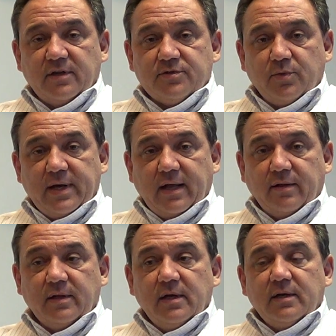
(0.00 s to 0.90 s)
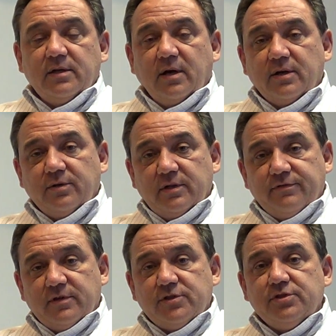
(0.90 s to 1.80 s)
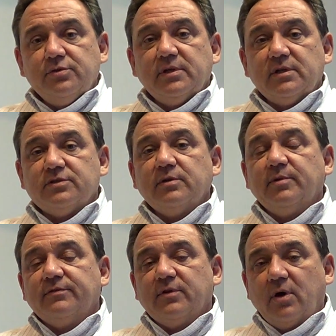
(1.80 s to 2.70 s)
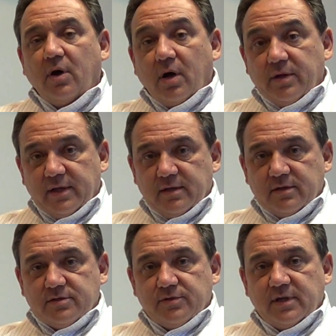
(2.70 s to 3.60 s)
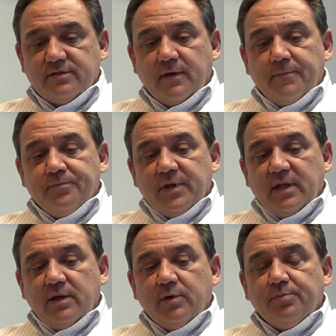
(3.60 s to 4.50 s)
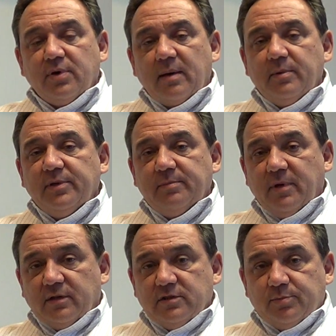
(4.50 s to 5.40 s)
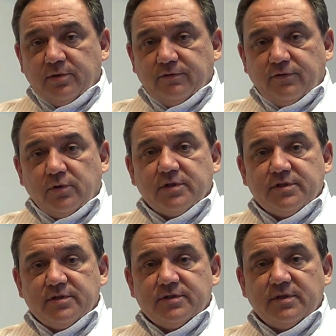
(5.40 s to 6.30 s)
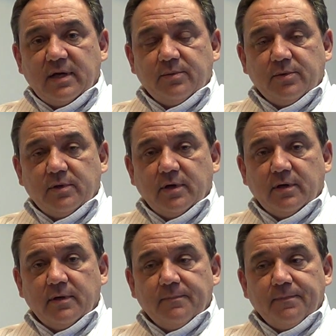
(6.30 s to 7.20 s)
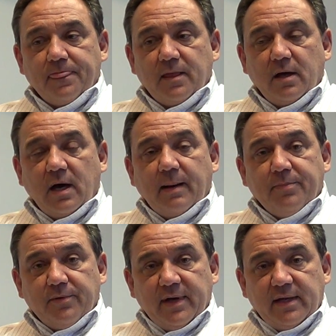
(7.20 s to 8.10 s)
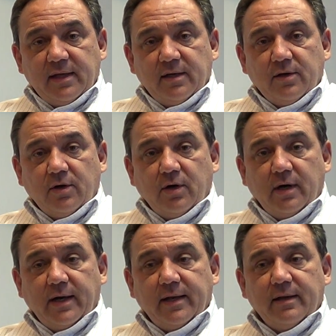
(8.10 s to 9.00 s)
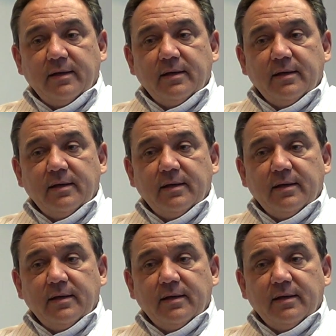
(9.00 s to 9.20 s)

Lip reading: as well, not only for the shoe industry, but for all industries. And there were probably multiple forces that were operating on